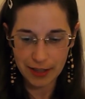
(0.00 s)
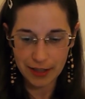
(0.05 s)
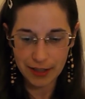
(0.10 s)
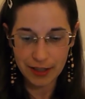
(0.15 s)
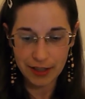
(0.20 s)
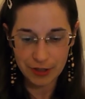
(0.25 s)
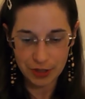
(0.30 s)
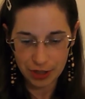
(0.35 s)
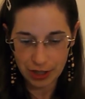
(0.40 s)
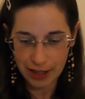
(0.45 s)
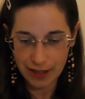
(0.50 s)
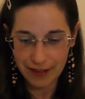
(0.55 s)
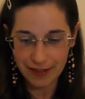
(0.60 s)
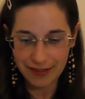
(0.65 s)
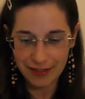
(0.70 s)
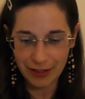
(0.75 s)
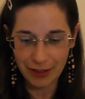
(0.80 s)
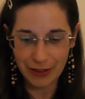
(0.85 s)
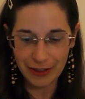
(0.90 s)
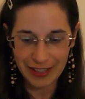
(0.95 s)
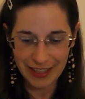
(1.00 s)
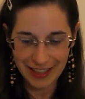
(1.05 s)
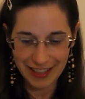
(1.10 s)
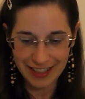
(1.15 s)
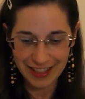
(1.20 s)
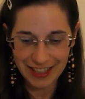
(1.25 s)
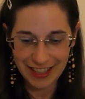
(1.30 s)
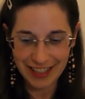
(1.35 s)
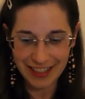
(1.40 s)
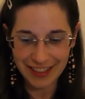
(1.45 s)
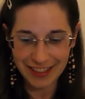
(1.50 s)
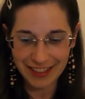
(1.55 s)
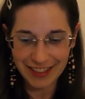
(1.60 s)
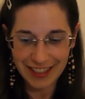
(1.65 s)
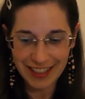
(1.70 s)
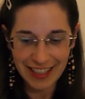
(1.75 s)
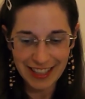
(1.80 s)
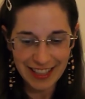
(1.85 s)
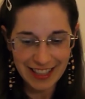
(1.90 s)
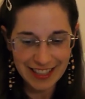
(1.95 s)
channel,
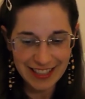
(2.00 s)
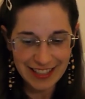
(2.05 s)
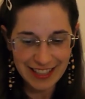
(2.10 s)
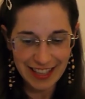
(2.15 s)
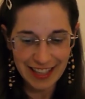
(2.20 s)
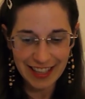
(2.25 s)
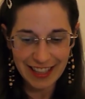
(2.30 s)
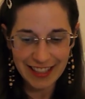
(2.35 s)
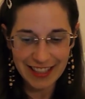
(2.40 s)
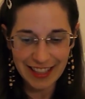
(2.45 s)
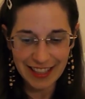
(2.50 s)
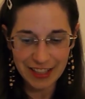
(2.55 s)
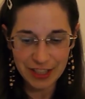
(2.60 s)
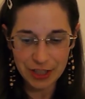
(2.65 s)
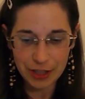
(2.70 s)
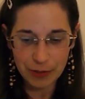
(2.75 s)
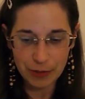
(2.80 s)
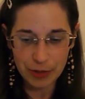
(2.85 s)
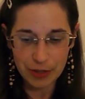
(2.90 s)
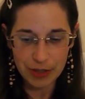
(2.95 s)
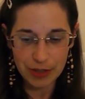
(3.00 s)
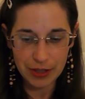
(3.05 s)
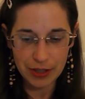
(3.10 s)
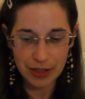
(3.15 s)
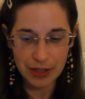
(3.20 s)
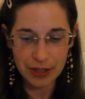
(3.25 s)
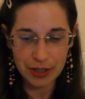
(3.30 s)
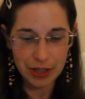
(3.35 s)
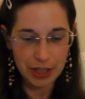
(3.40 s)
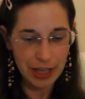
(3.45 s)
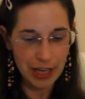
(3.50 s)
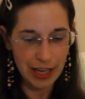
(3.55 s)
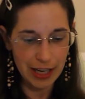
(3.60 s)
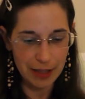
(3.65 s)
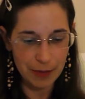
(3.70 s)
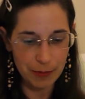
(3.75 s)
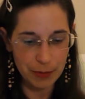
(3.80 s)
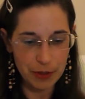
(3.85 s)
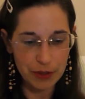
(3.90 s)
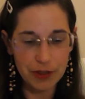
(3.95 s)
saying that she had a
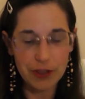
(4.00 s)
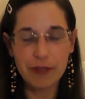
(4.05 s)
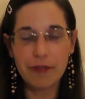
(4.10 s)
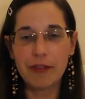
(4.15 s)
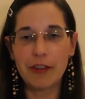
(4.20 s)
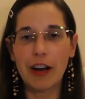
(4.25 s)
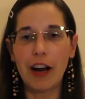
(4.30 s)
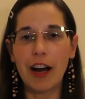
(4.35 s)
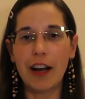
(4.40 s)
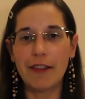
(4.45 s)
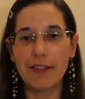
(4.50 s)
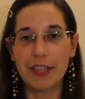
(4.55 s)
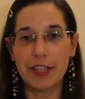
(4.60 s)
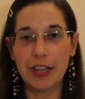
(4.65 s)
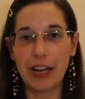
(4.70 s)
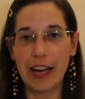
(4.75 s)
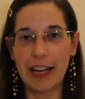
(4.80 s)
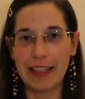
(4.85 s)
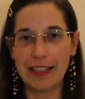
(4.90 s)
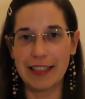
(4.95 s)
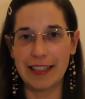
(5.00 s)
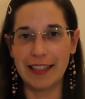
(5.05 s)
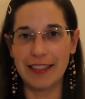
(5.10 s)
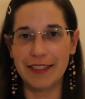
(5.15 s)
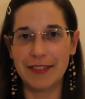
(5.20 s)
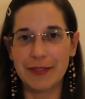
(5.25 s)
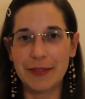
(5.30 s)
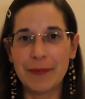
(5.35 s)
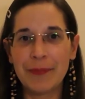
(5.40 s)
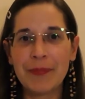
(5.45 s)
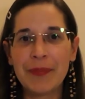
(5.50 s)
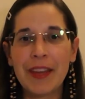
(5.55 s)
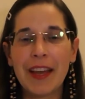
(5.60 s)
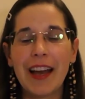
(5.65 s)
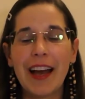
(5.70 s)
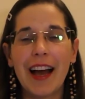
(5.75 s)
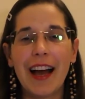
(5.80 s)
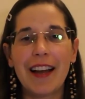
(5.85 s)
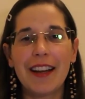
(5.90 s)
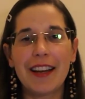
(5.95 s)
beautiful Irish accent.
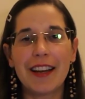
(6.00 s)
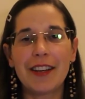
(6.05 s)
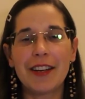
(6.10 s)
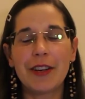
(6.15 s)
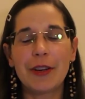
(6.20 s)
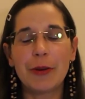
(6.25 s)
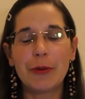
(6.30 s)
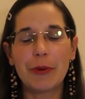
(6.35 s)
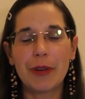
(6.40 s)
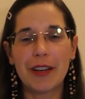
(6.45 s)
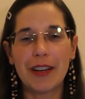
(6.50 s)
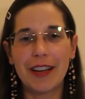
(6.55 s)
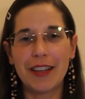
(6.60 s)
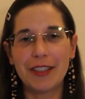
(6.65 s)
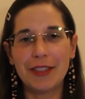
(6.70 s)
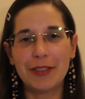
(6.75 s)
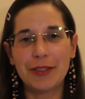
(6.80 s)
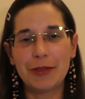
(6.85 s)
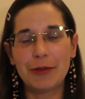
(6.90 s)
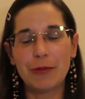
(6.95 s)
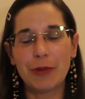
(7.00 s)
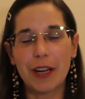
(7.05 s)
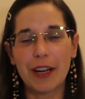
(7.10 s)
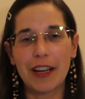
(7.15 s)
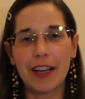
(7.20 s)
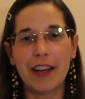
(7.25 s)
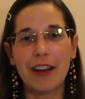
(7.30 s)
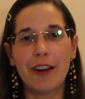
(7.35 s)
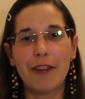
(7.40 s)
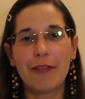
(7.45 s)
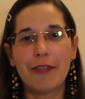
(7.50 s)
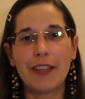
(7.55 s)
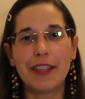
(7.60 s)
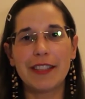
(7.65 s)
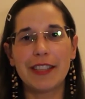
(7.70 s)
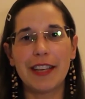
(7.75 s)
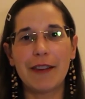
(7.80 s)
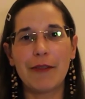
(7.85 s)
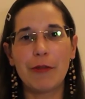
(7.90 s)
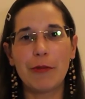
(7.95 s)
And I know when I used to work in office,
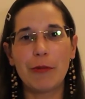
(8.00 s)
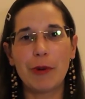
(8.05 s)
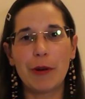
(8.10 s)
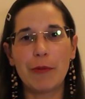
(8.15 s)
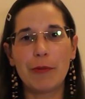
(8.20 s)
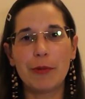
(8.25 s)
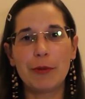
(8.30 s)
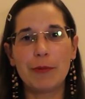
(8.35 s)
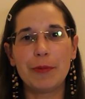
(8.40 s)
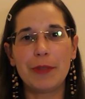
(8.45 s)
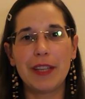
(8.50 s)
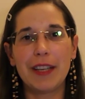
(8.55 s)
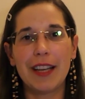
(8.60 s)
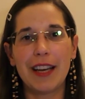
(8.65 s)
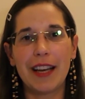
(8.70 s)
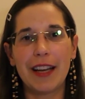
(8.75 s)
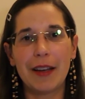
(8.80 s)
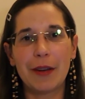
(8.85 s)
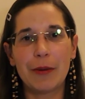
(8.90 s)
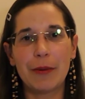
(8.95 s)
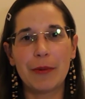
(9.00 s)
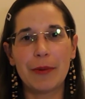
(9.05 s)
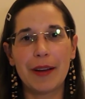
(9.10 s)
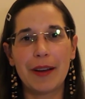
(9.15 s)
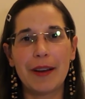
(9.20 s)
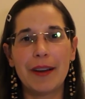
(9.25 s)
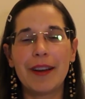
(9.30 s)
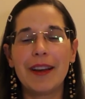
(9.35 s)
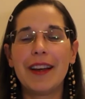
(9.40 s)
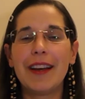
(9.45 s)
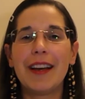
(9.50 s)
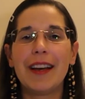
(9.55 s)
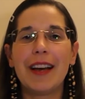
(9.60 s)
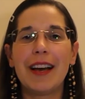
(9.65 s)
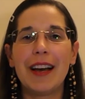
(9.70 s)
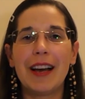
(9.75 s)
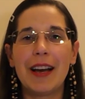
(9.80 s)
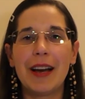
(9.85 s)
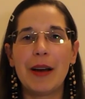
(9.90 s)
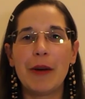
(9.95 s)
everyone would be like,
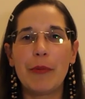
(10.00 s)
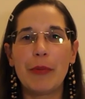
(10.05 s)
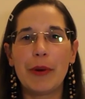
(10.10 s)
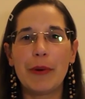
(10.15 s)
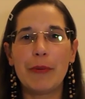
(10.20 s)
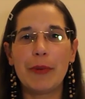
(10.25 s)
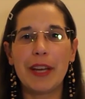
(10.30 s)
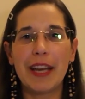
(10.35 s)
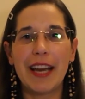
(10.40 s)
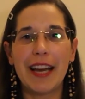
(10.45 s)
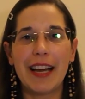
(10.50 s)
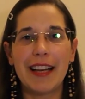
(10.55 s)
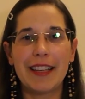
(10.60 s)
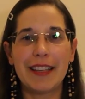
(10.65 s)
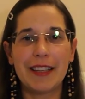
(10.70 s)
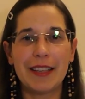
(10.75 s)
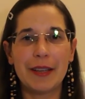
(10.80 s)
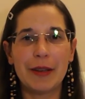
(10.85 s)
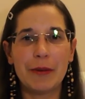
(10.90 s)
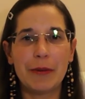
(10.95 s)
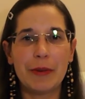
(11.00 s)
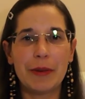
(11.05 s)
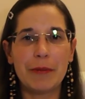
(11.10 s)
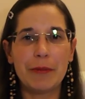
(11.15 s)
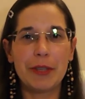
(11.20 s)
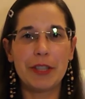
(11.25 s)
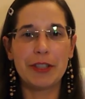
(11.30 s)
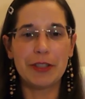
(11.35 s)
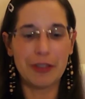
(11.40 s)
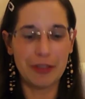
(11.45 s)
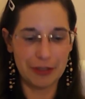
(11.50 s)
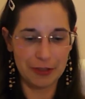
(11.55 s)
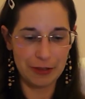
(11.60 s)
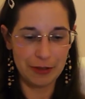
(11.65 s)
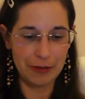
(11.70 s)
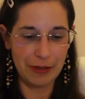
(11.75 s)
when we talked to